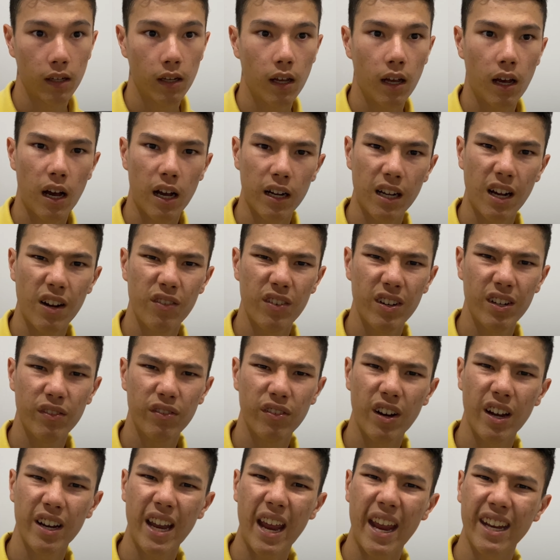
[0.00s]
I can't really find
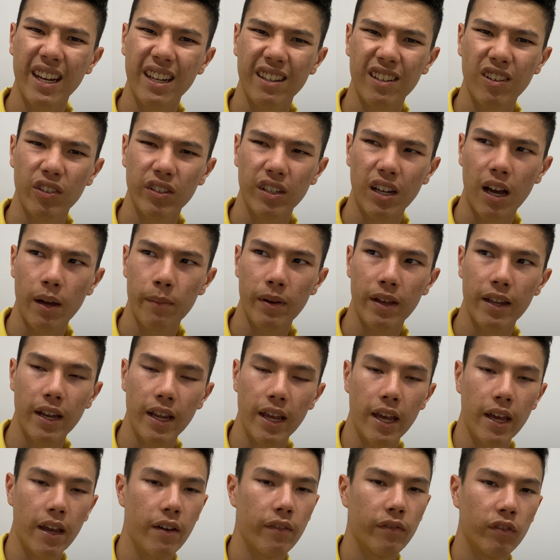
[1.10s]
anything on the iPad
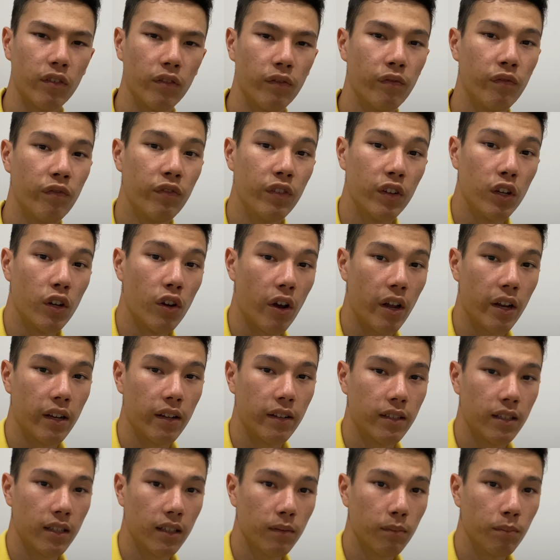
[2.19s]
Air for video
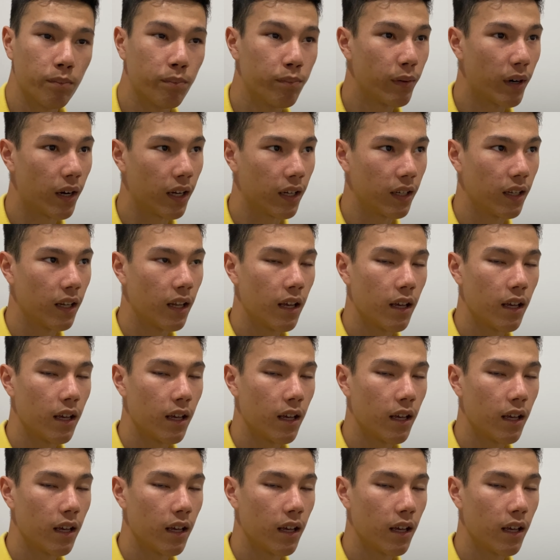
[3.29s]
editing, but